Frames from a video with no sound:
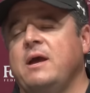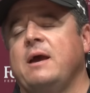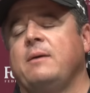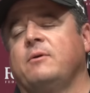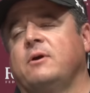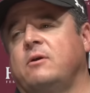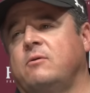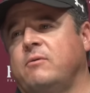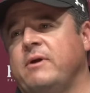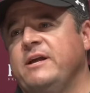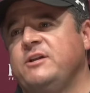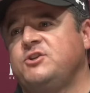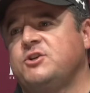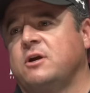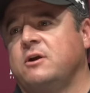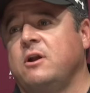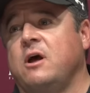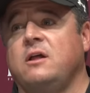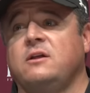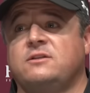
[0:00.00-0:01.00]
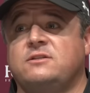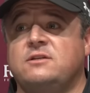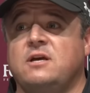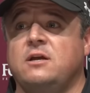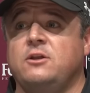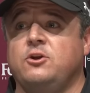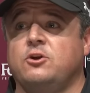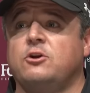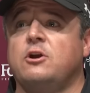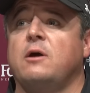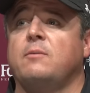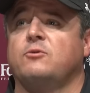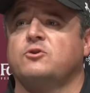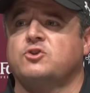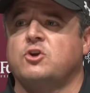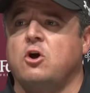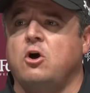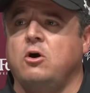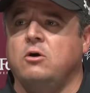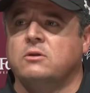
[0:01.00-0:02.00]
I'm going to redshirt. And all of a sudden, your number's
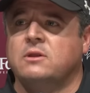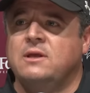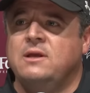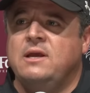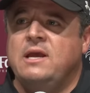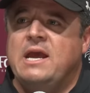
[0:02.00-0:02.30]
called.